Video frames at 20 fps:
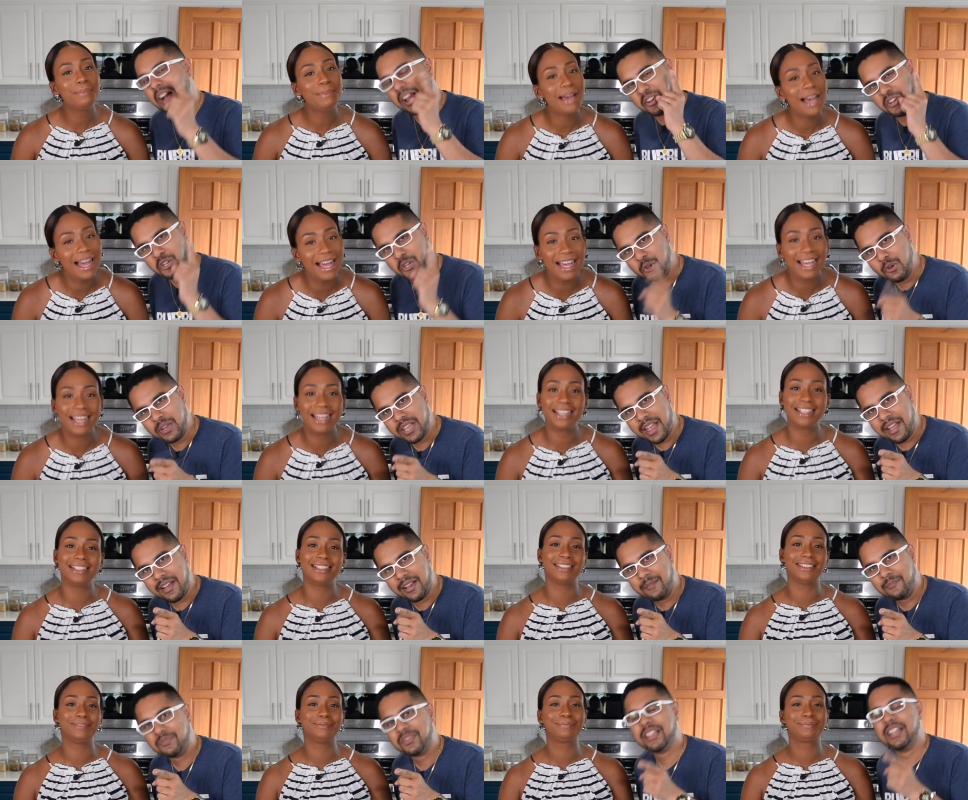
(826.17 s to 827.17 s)
Speaker 1: a new
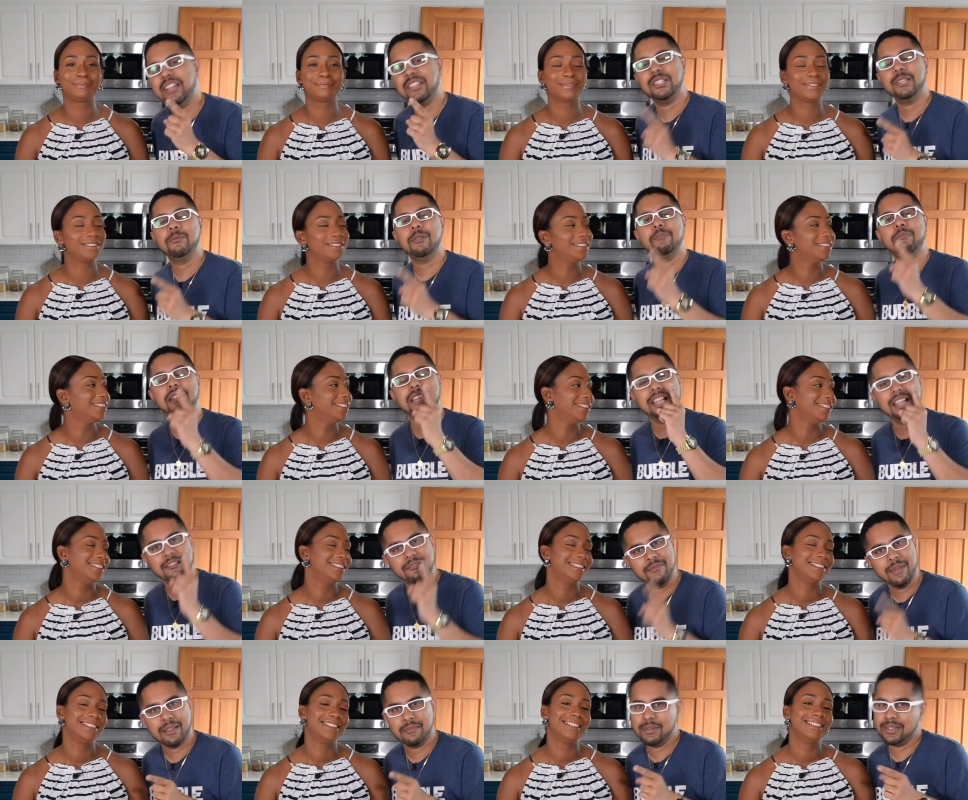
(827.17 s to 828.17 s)
year Kezzy would
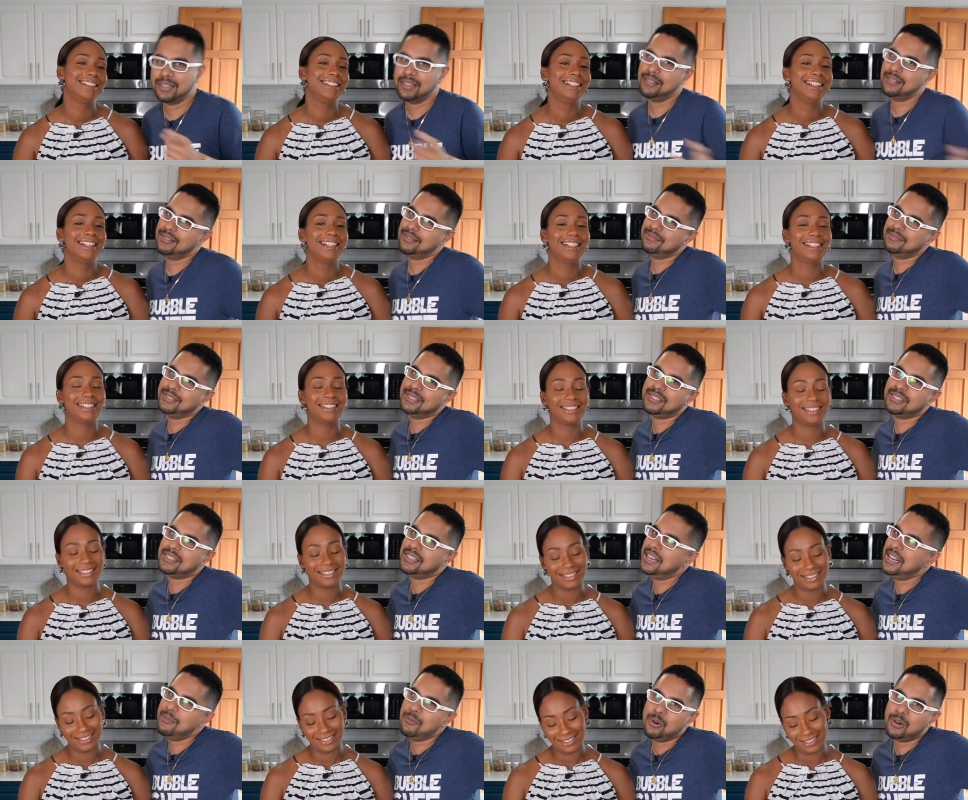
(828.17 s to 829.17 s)
behave better, but you know,
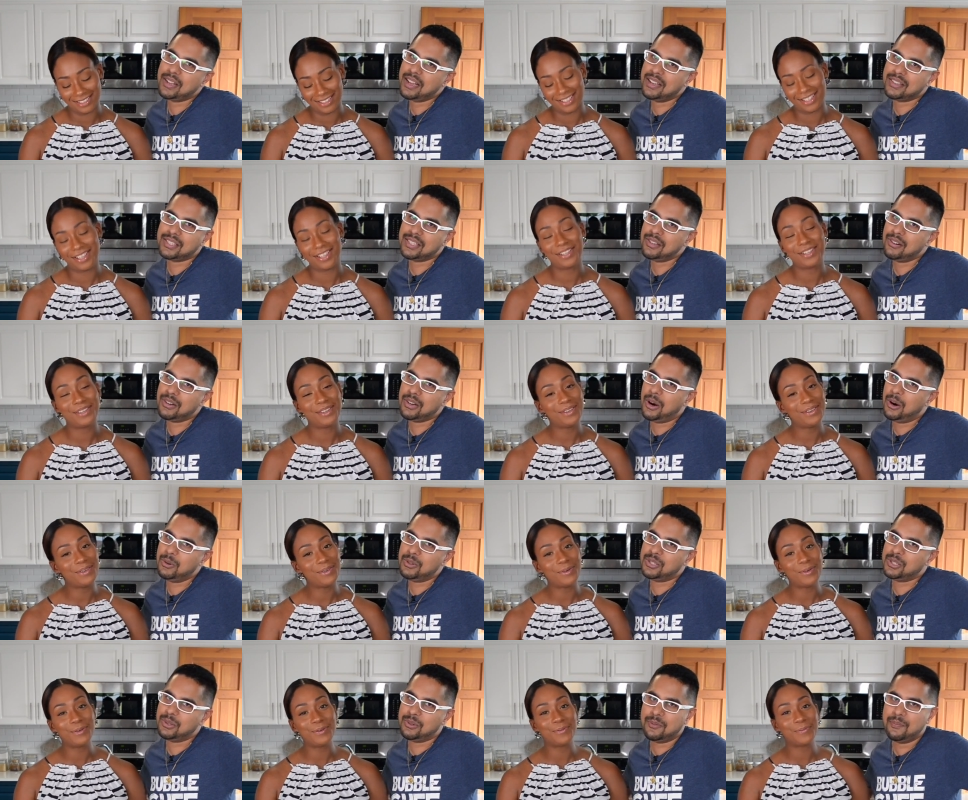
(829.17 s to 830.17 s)
same old Kezzy on how
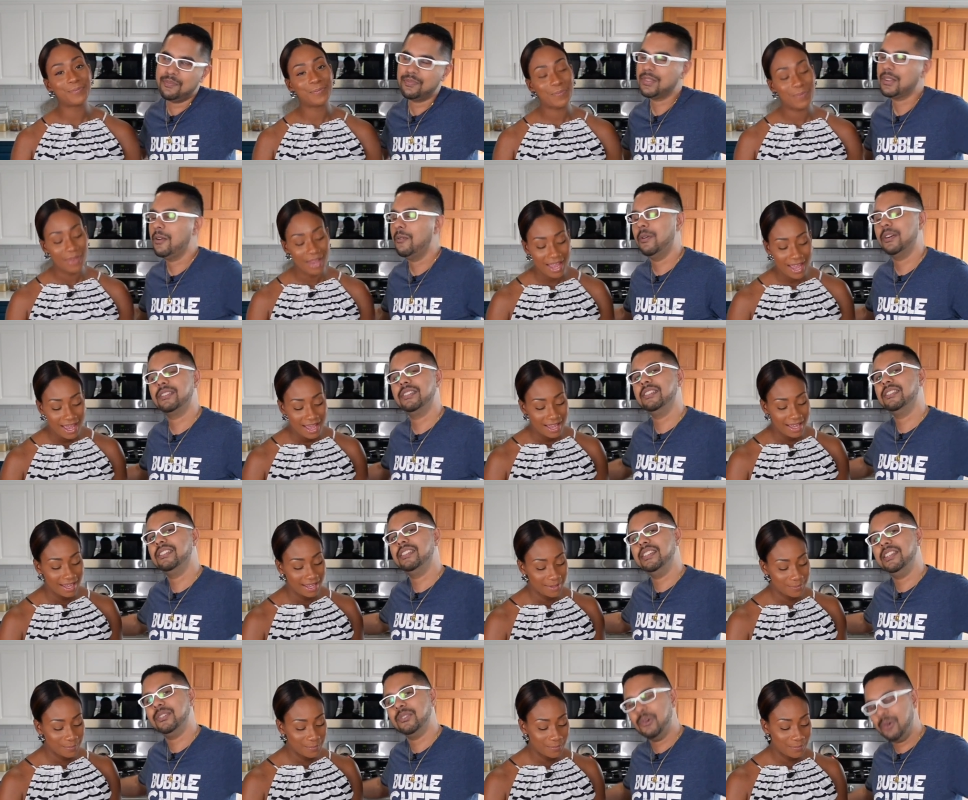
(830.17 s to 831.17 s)
to. Wanting
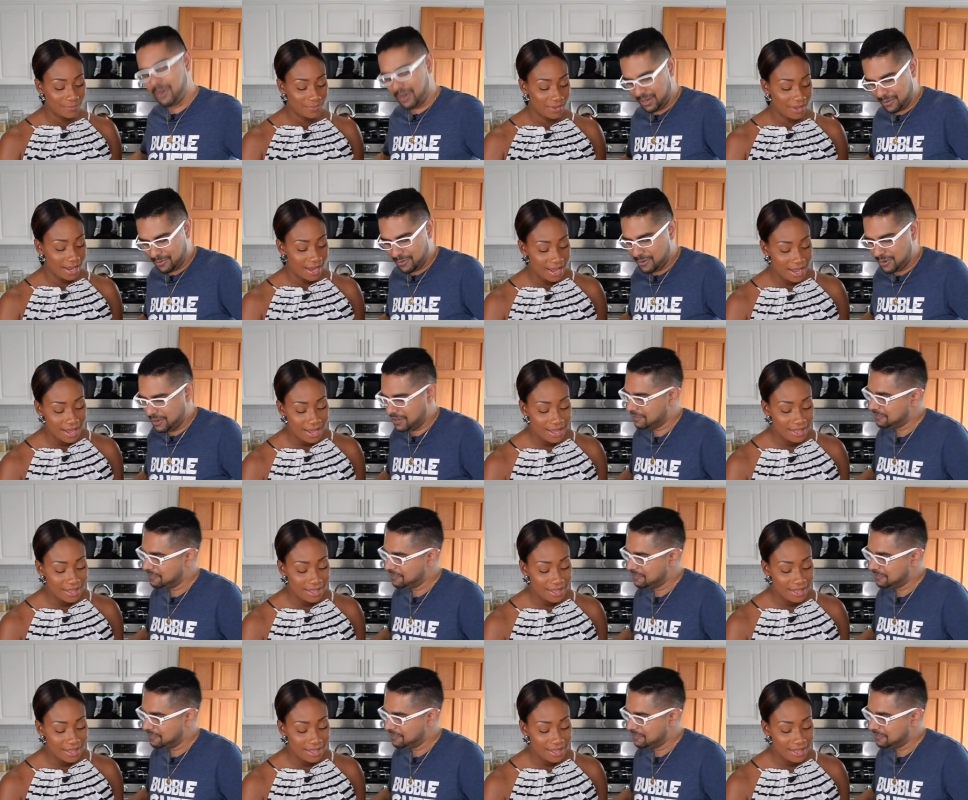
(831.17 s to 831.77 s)
to eat all the food.